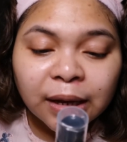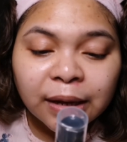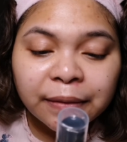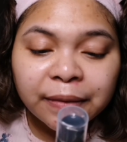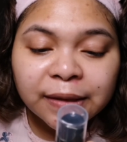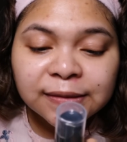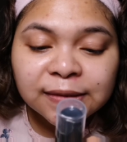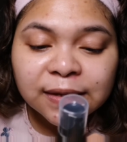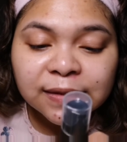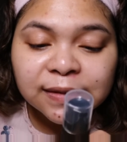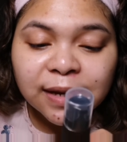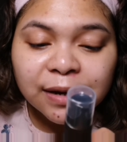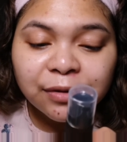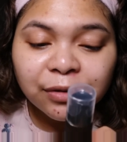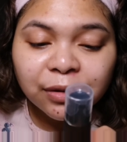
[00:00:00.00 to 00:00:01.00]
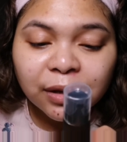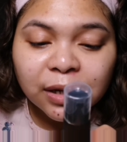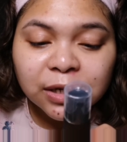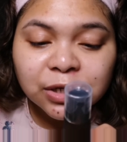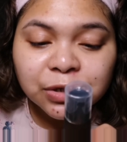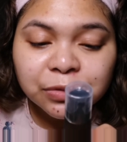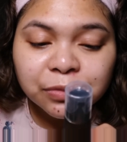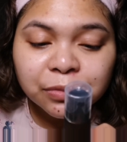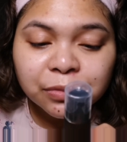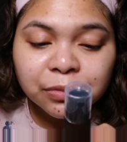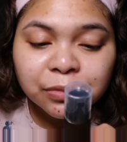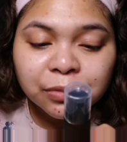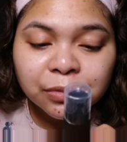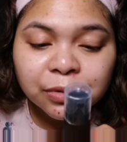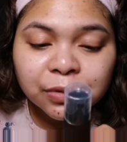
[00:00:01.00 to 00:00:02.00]
this is a
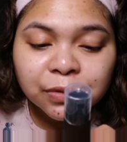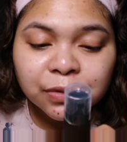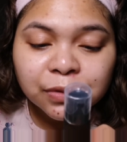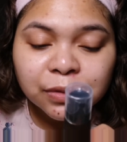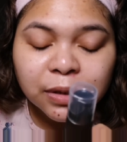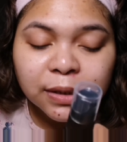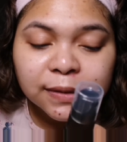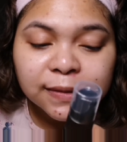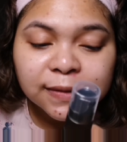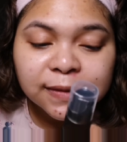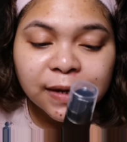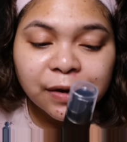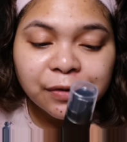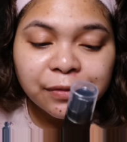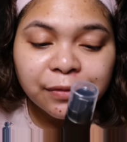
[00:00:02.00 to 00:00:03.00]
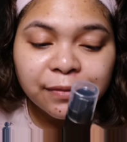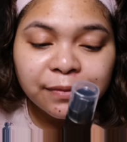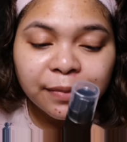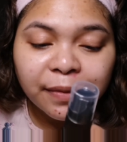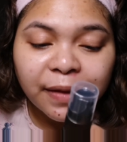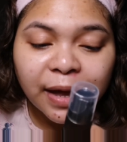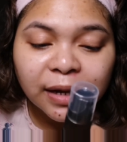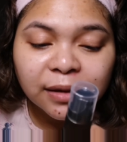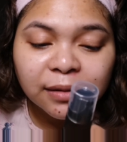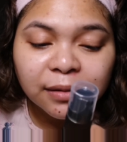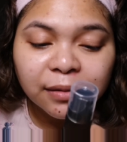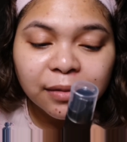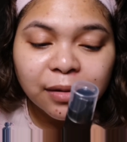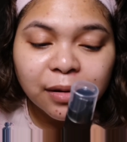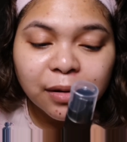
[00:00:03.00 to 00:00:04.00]
nutritious serum that
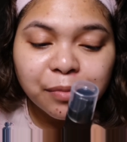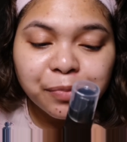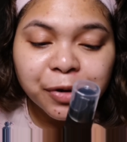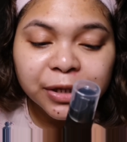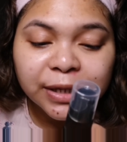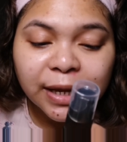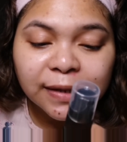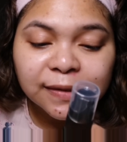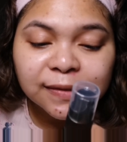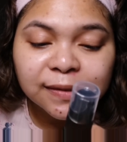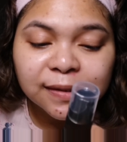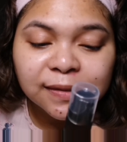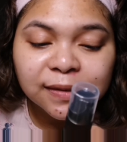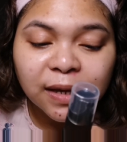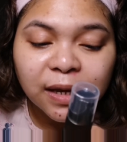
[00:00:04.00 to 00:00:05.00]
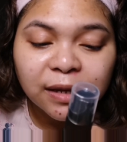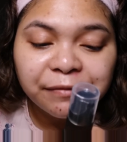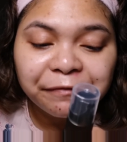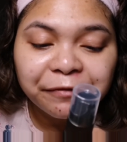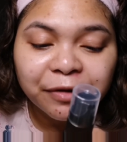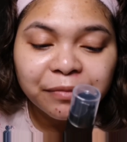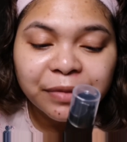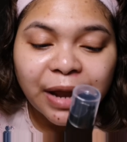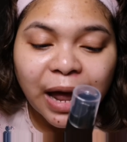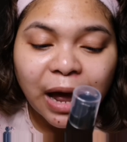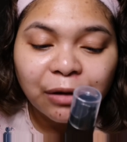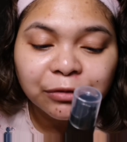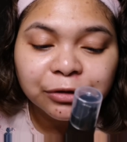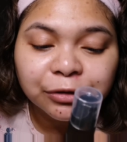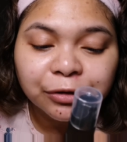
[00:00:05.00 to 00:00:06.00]
protects the skin from the
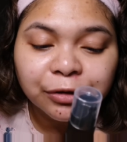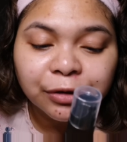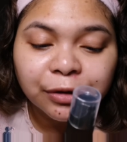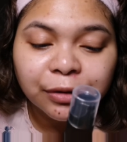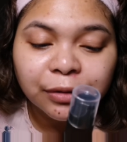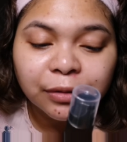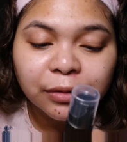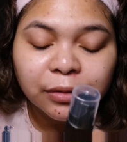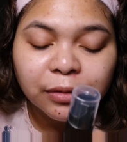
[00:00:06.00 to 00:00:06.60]
outer